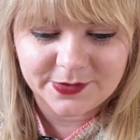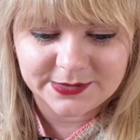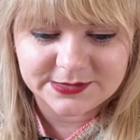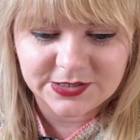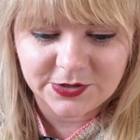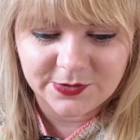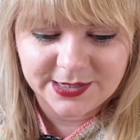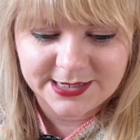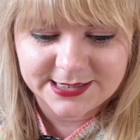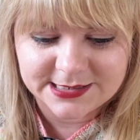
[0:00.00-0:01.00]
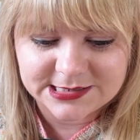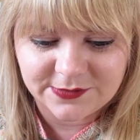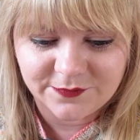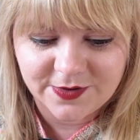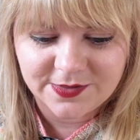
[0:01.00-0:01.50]
So it is
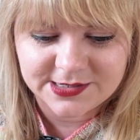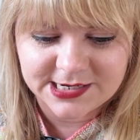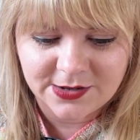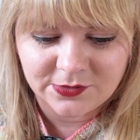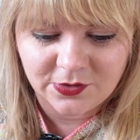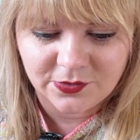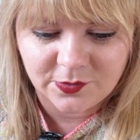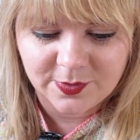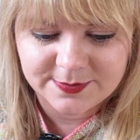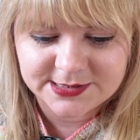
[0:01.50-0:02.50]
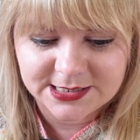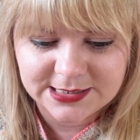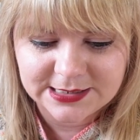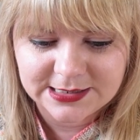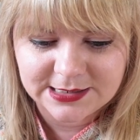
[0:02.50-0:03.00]
further down on the
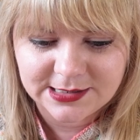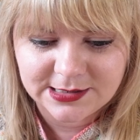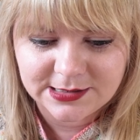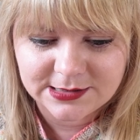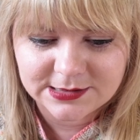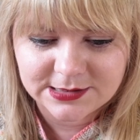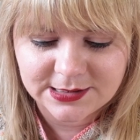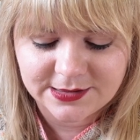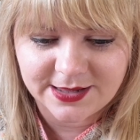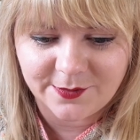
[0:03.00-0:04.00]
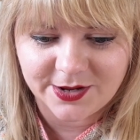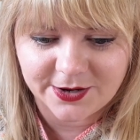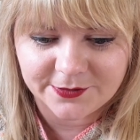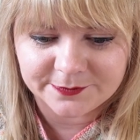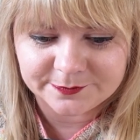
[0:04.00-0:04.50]
website. There we
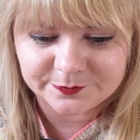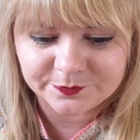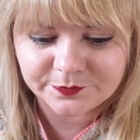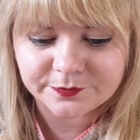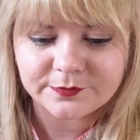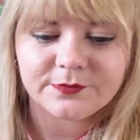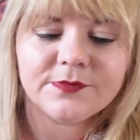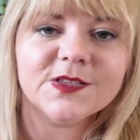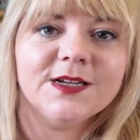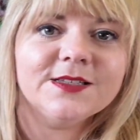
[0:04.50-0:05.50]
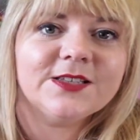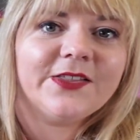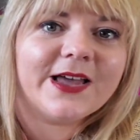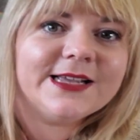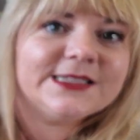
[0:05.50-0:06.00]
go. So
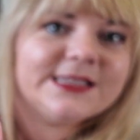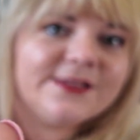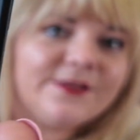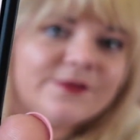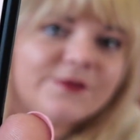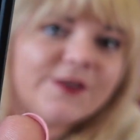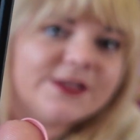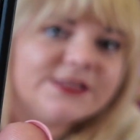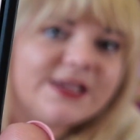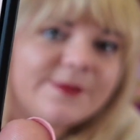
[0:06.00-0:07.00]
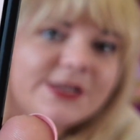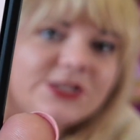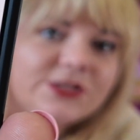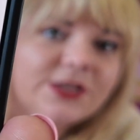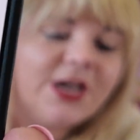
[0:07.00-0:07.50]
that is the first
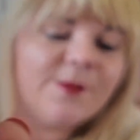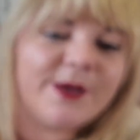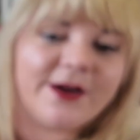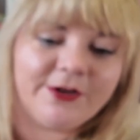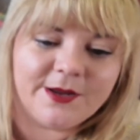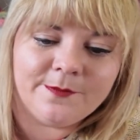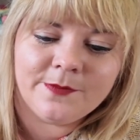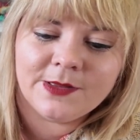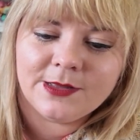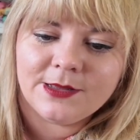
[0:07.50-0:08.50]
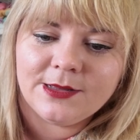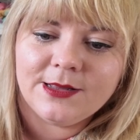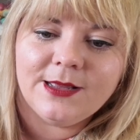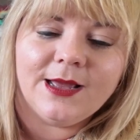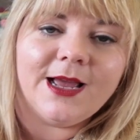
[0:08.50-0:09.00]
image, herbarium,
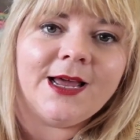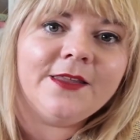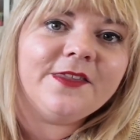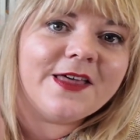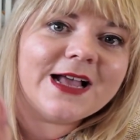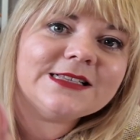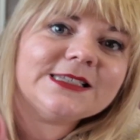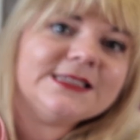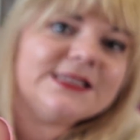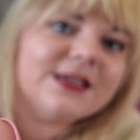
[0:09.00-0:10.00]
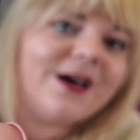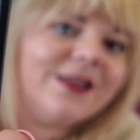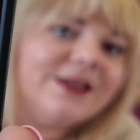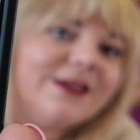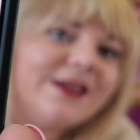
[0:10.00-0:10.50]
and that is the
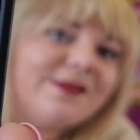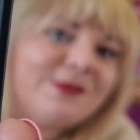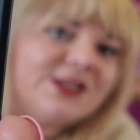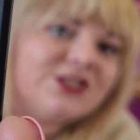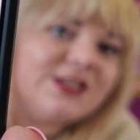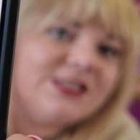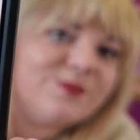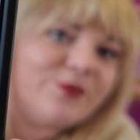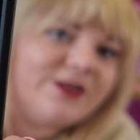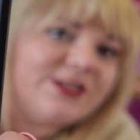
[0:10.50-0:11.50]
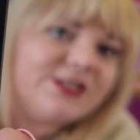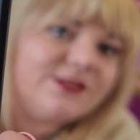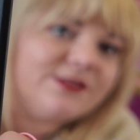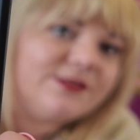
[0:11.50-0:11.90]
colour image inspiration.